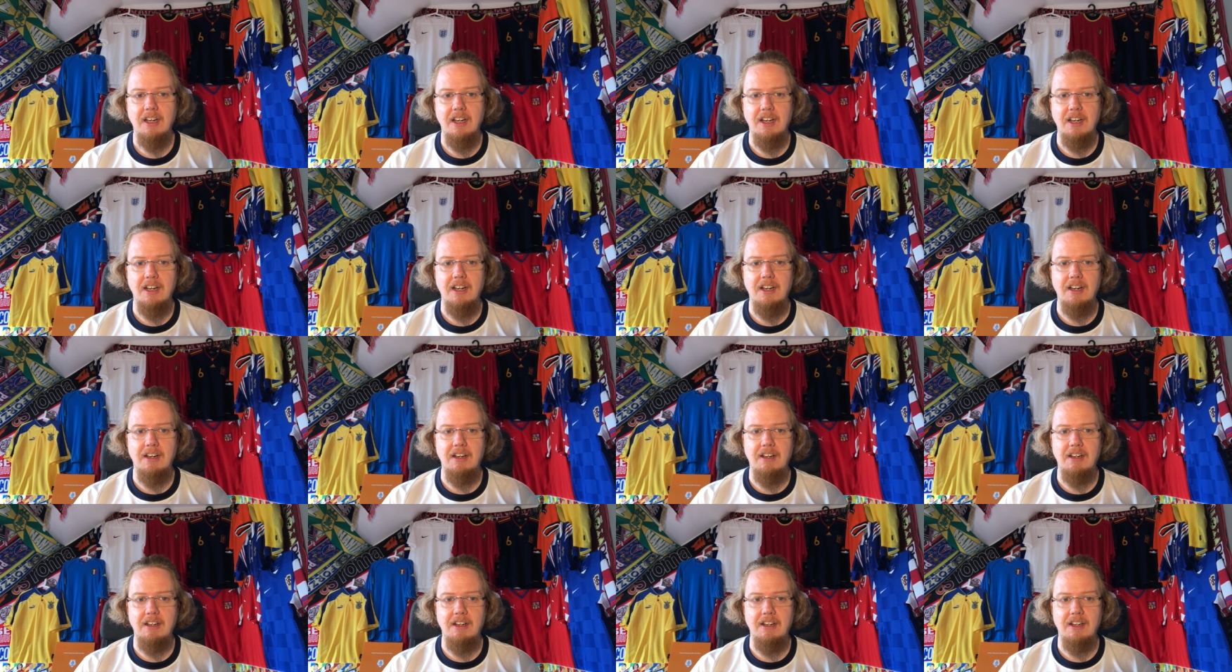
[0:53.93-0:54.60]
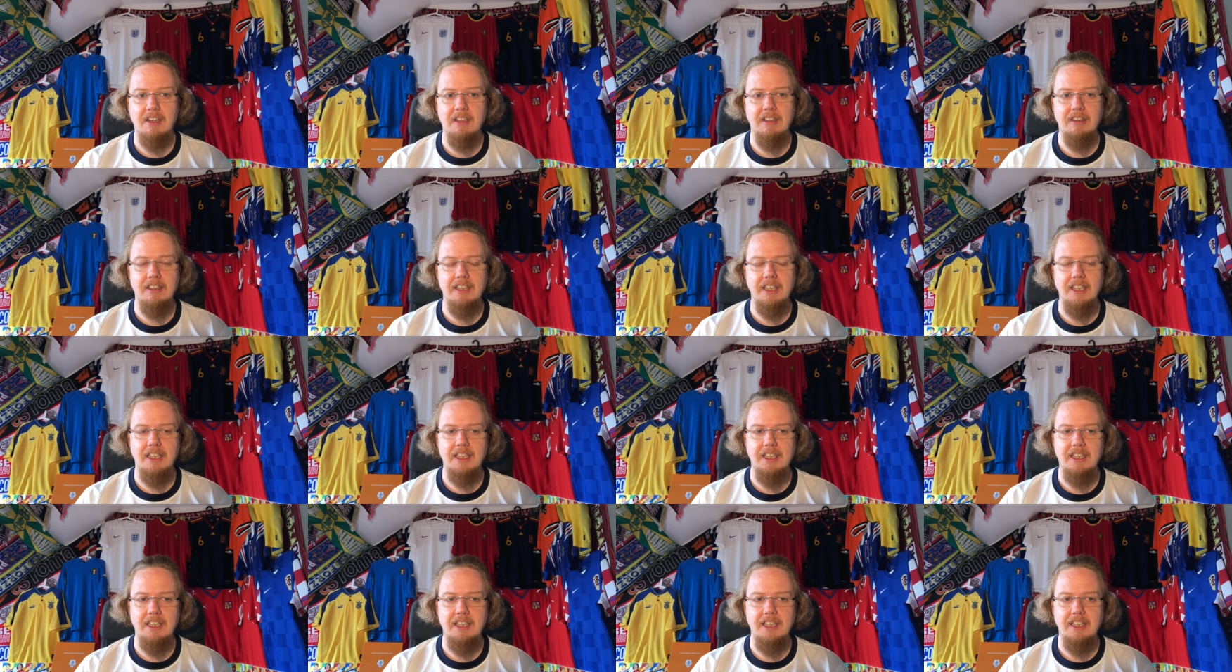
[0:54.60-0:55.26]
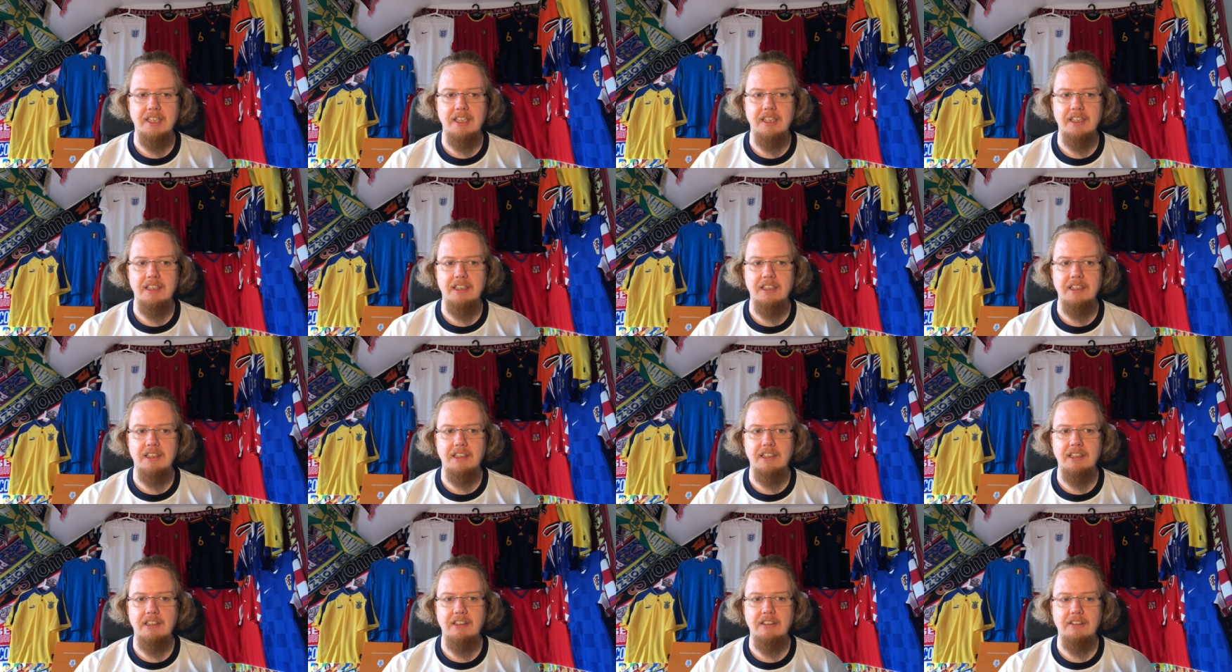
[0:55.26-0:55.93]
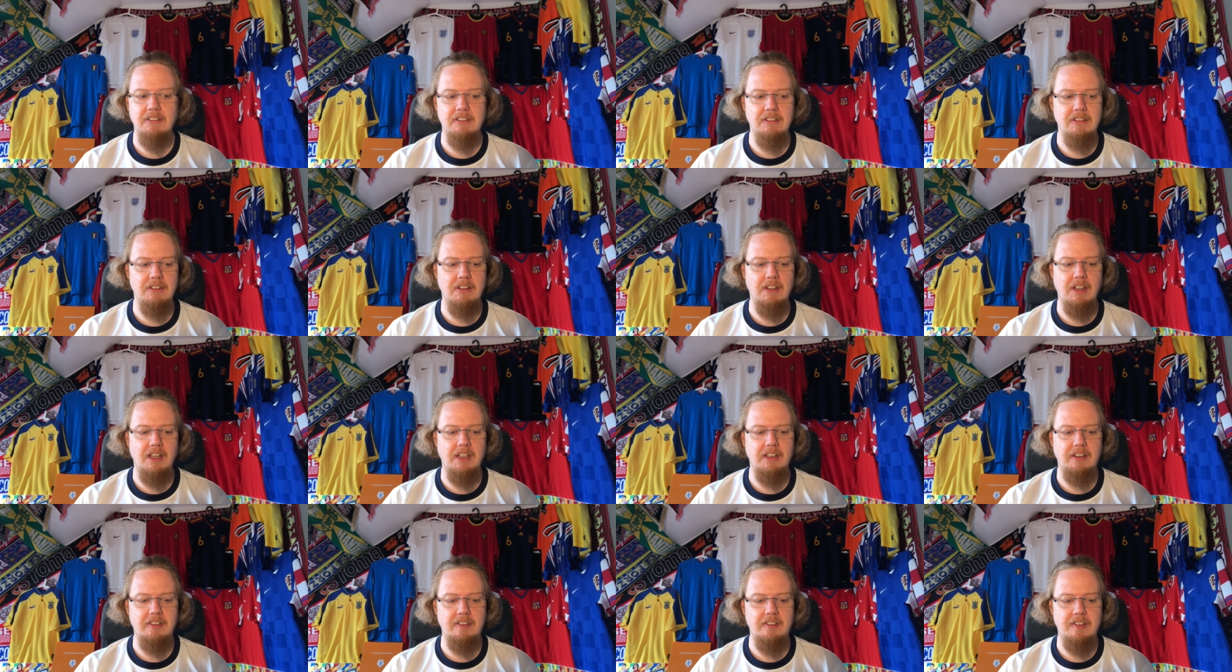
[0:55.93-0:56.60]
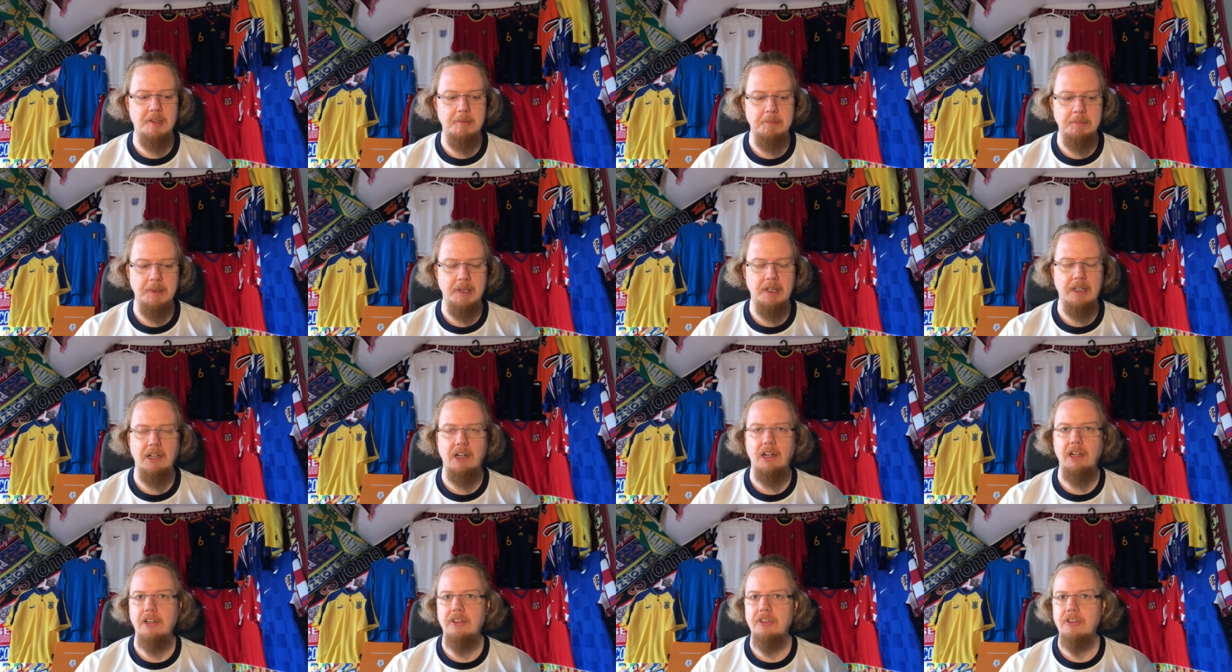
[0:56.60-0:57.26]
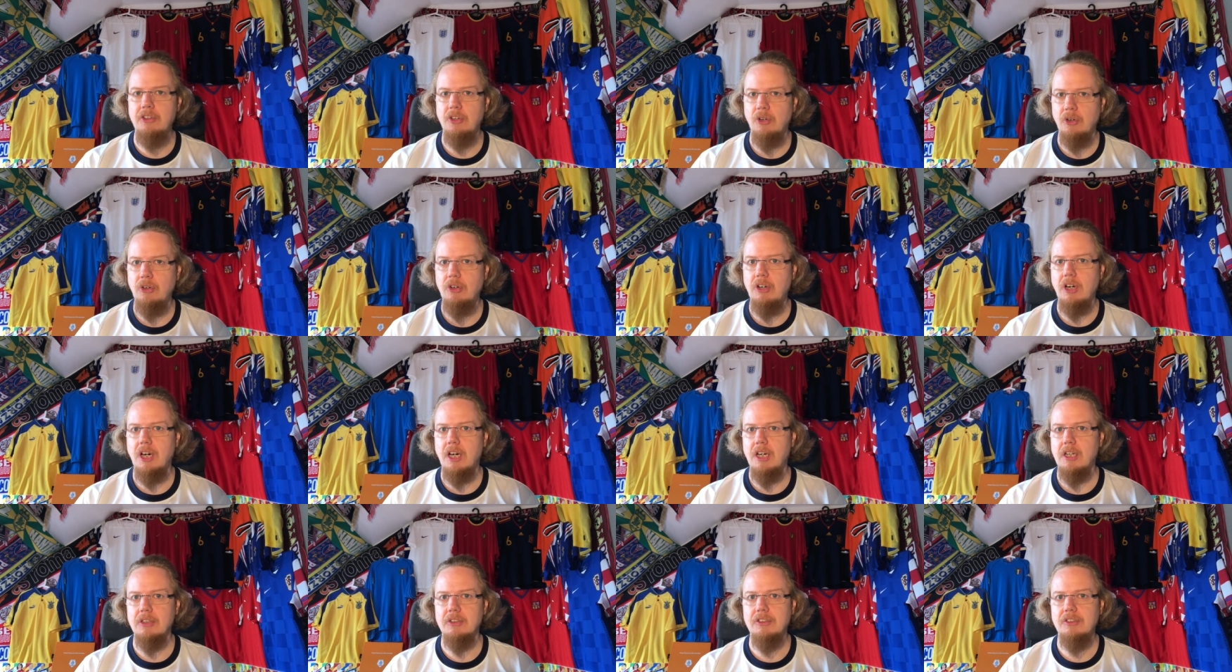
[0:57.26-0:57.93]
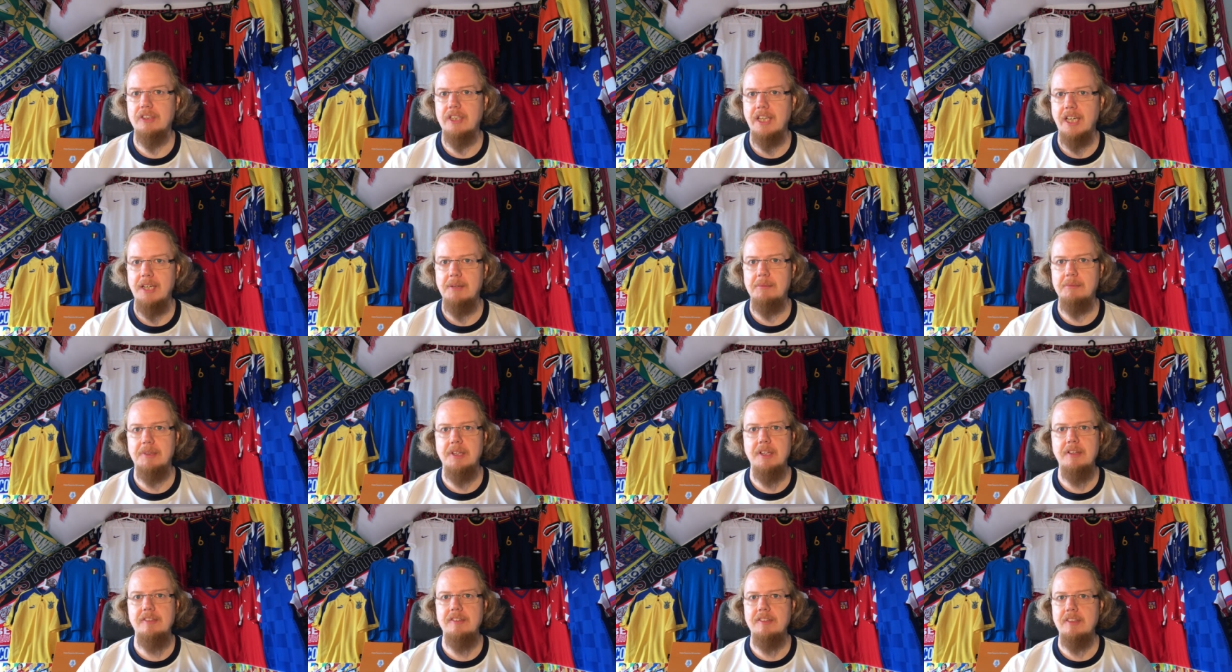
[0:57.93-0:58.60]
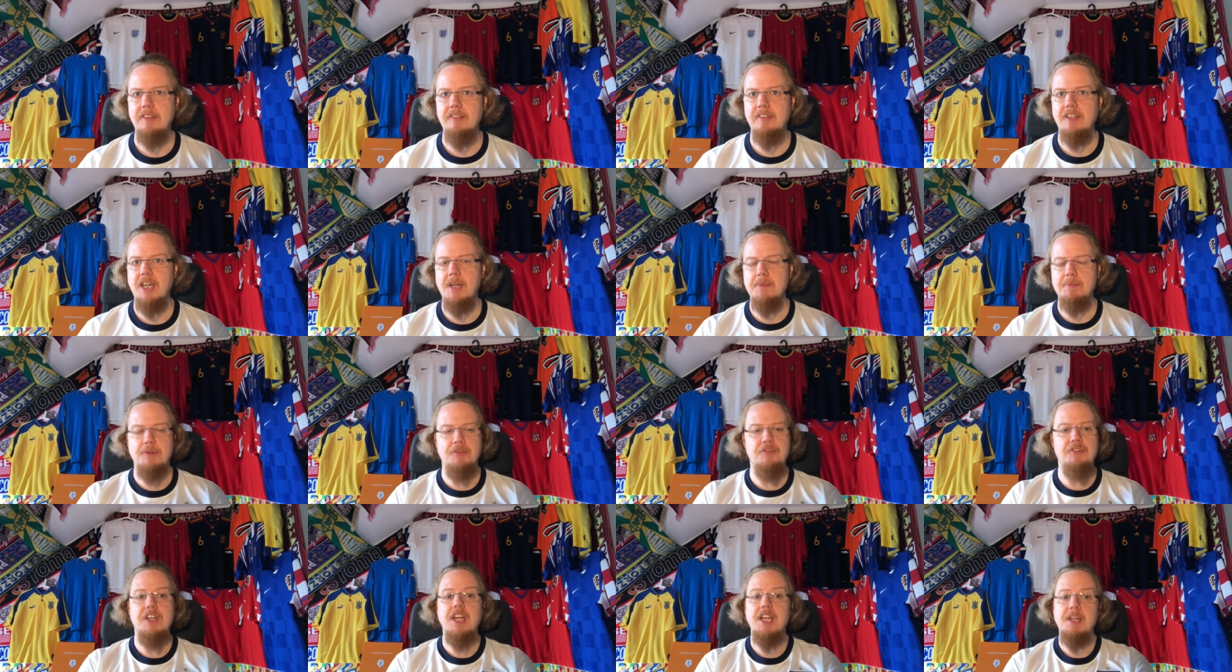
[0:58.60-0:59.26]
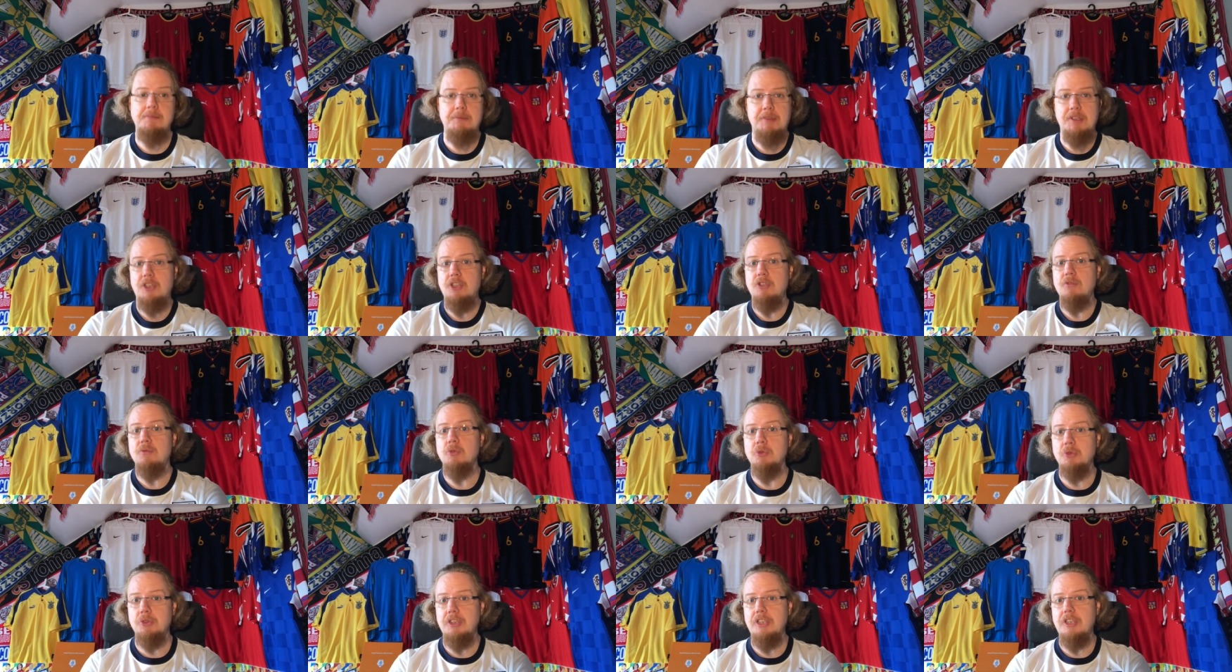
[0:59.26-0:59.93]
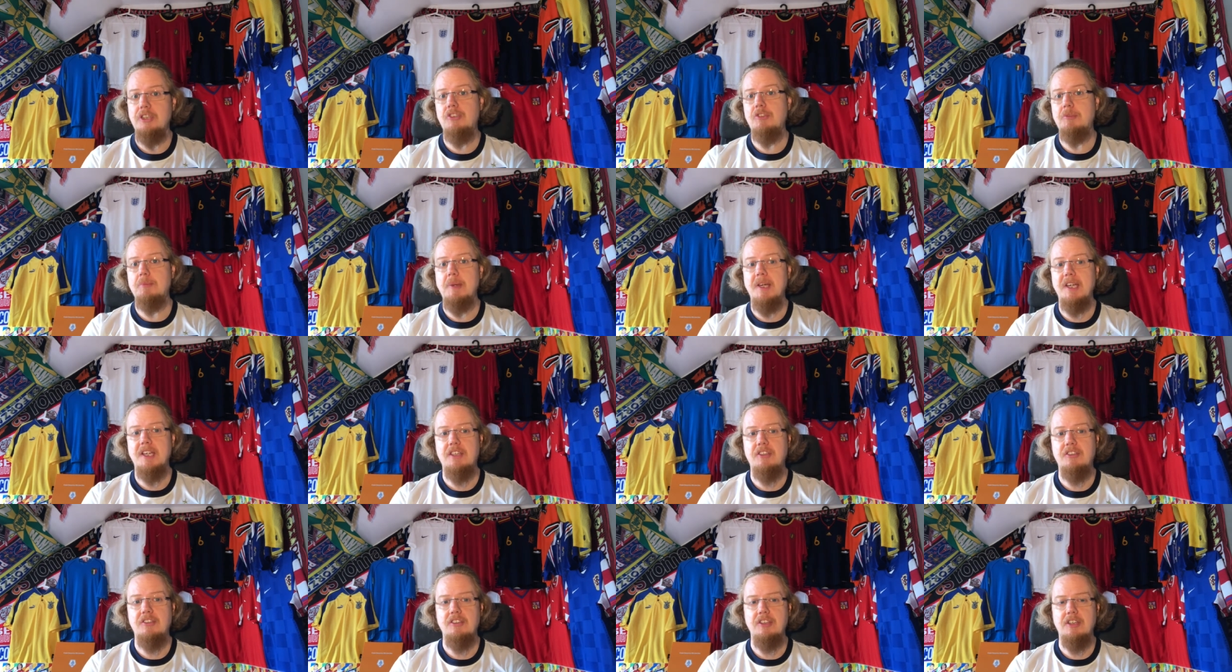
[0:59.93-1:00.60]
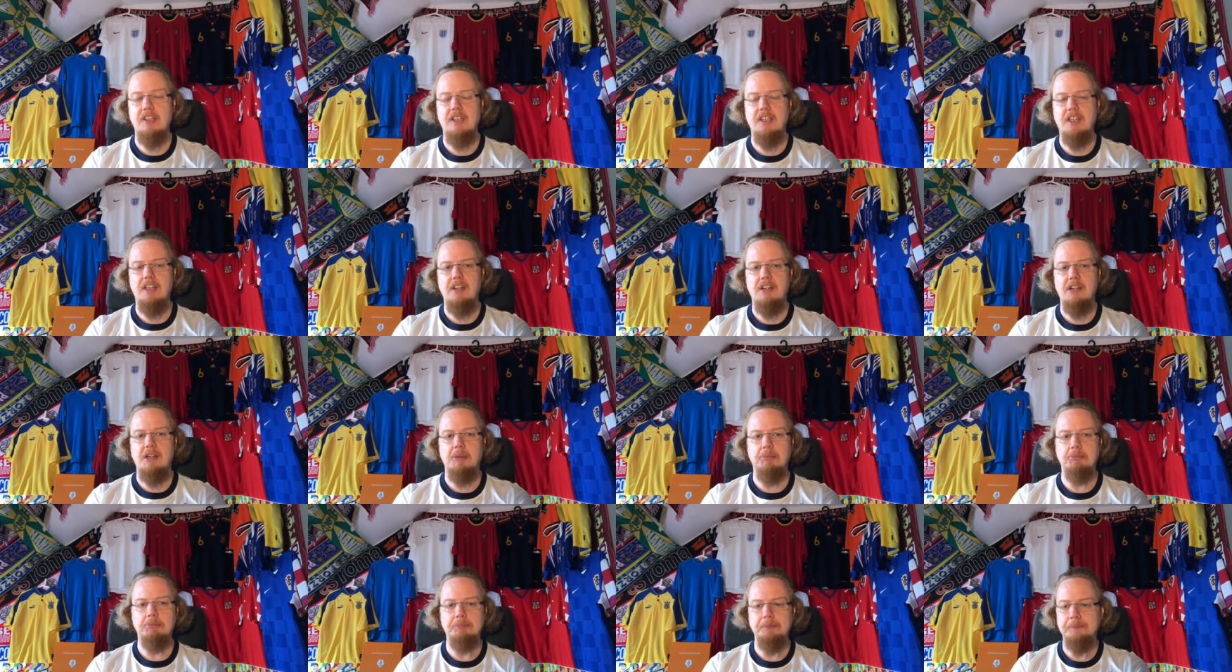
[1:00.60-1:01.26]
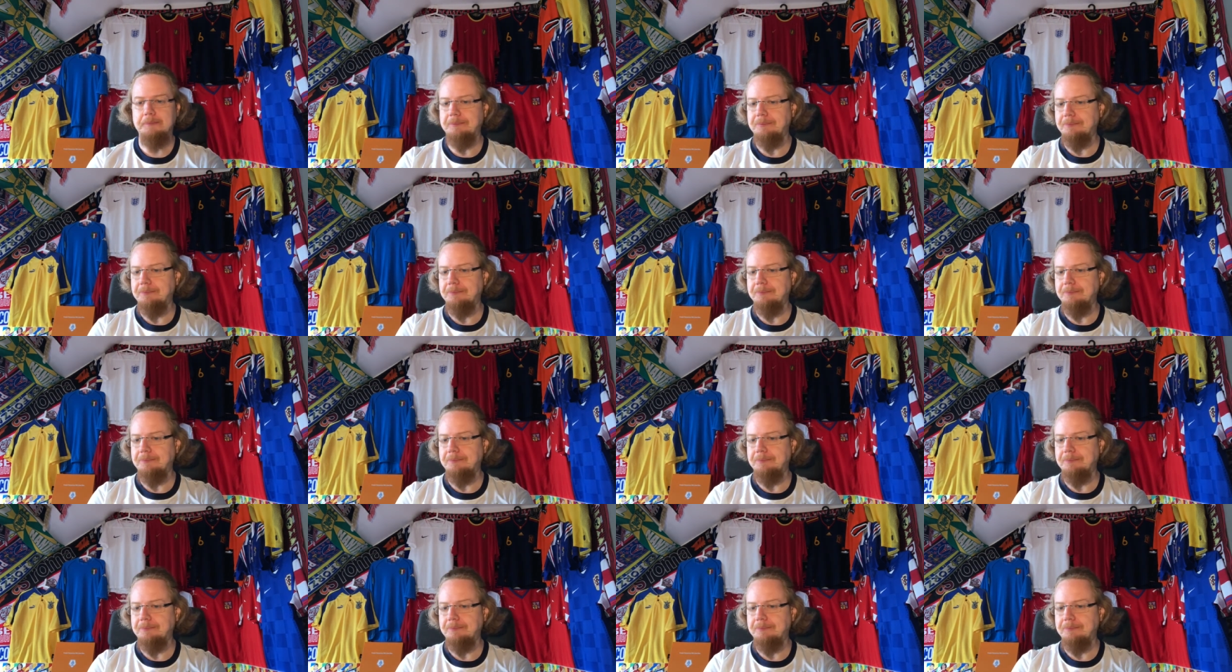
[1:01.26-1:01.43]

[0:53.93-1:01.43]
Uh, in a typically knockout game, that's the type of game that you would expect, um,